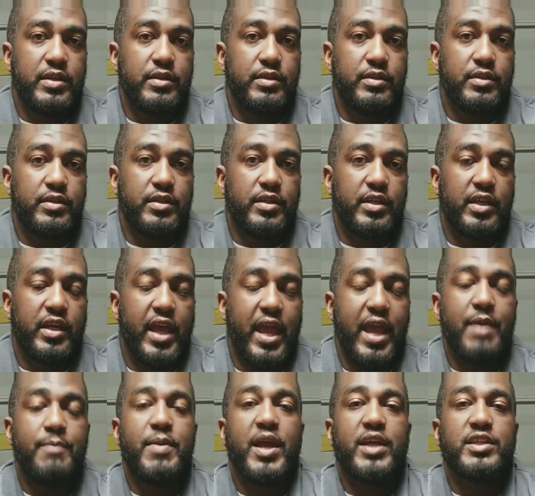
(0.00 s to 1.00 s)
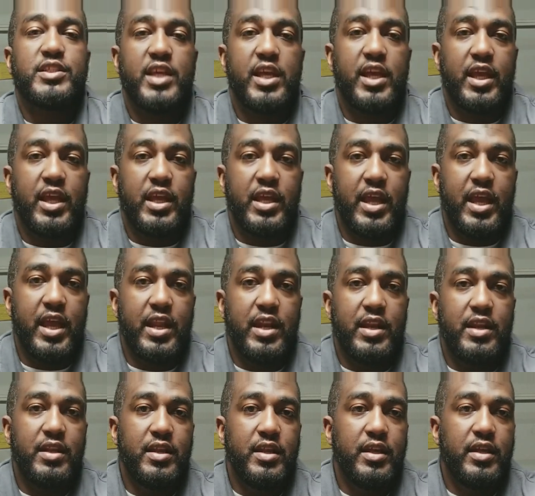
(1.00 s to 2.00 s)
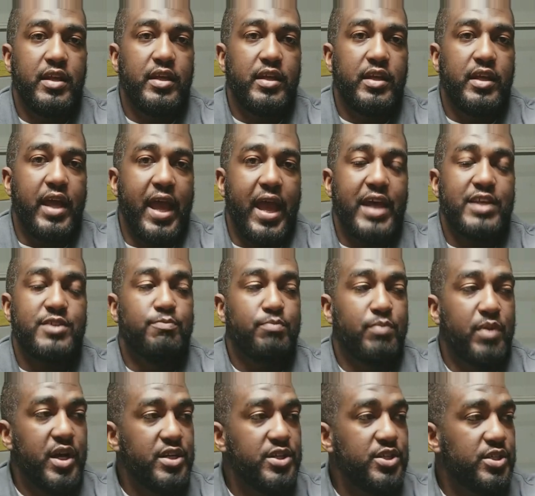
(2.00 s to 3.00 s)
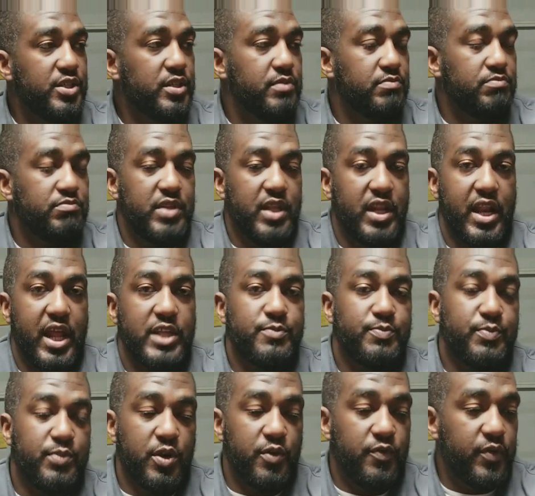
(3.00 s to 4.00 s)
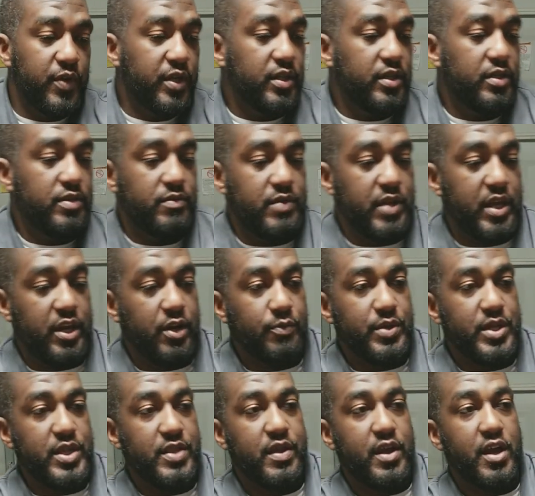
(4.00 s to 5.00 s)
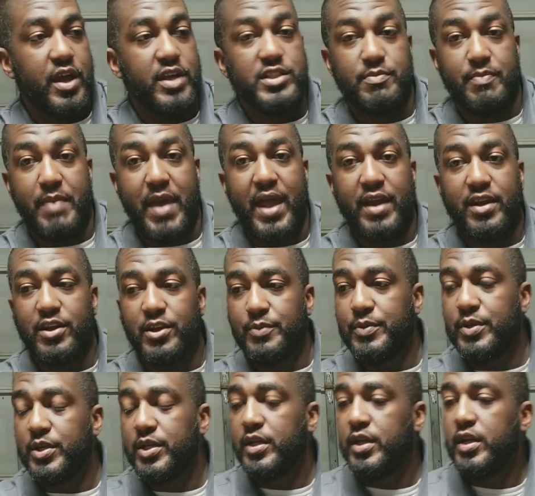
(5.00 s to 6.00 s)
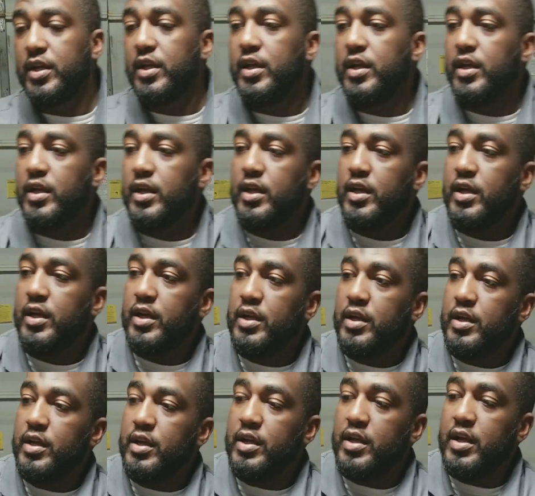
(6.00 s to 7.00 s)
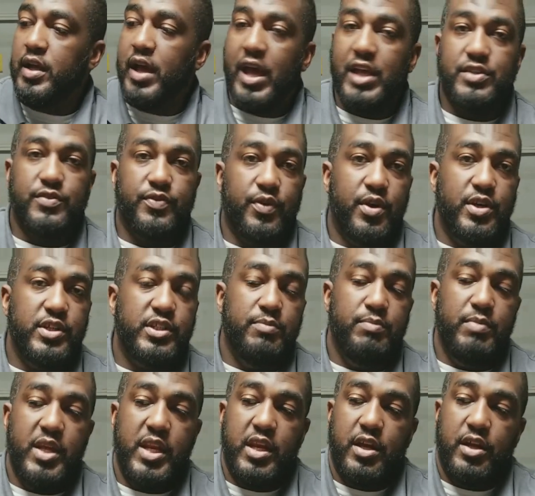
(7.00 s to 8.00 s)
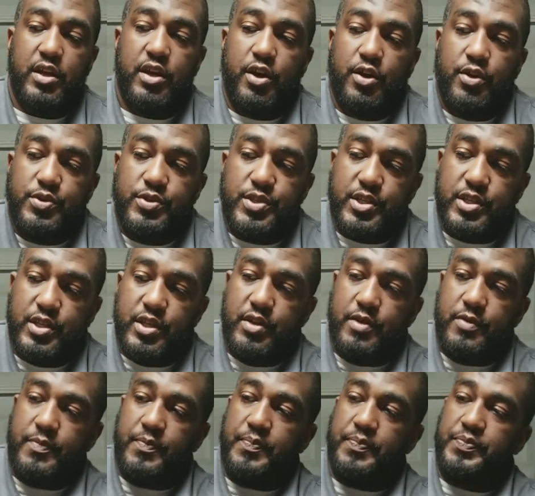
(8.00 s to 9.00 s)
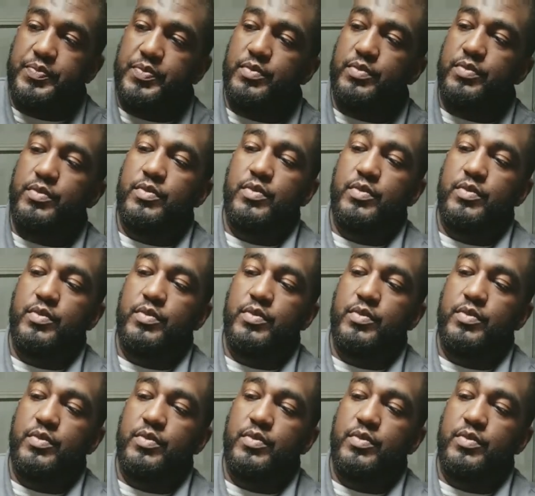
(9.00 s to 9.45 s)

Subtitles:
the apex kicking in as much, then that's perfect. It'll be there as a backup. As far as the media goes,